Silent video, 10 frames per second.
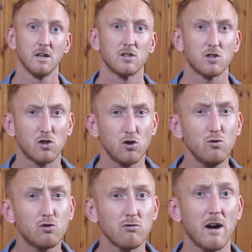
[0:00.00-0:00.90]
So do
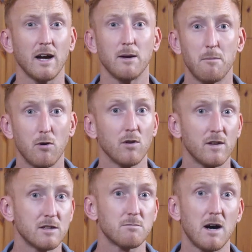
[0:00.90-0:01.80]
try and put
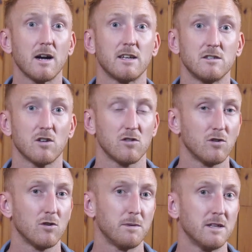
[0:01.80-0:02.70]
these markings on
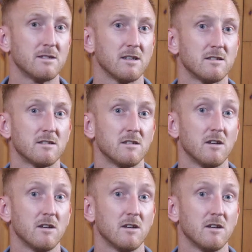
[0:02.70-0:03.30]
your pieces.